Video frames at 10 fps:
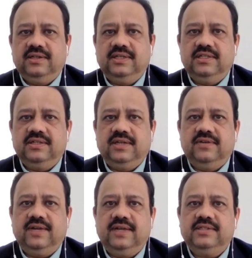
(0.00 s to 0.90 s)
Her other
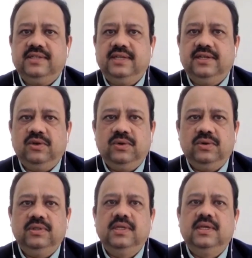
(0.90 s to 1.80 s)
research
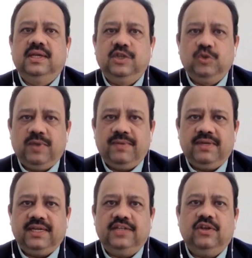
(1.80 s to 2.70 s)
interests include
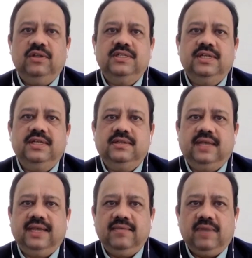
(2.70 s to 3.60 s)
new payment
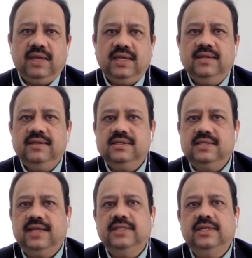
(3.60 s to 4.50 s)
technologies, e-money,
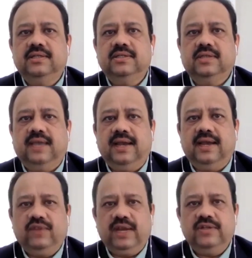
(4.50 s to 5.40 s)
sanctions, and
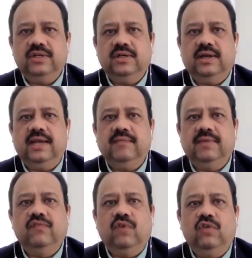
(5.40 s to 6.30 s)
financial crime
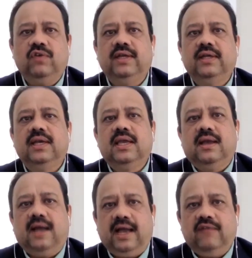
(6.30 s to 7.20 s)
involving
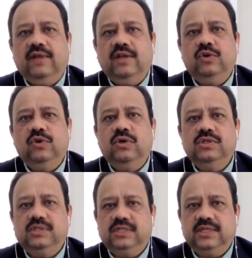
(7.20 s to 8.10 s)
high-value goods
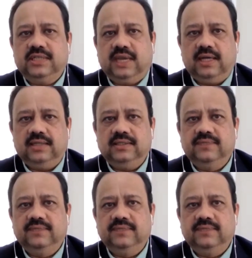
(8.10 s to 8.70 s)
such as art.